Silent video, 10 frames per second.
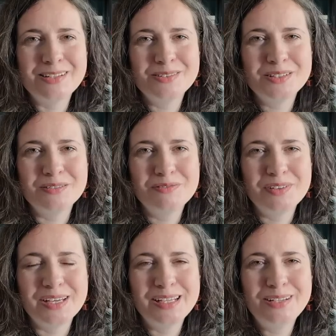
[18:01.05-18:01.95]
lots
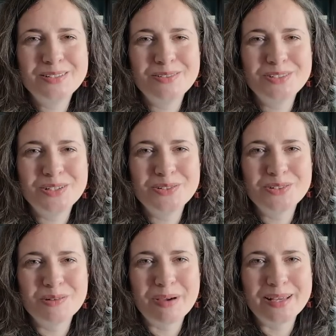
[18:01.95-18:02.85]
of children
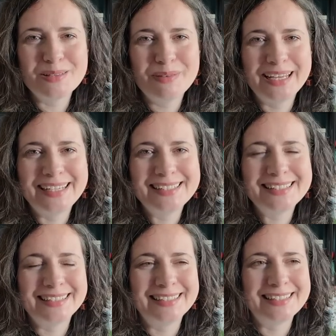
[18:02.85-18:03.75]
about the place.
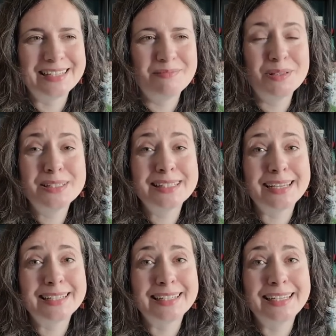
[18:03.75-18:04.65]
And but
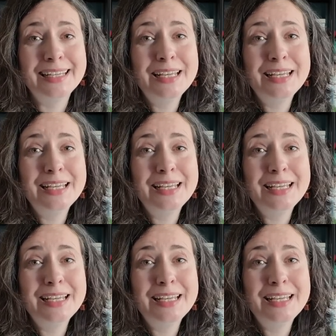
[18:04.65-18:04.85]
sadly,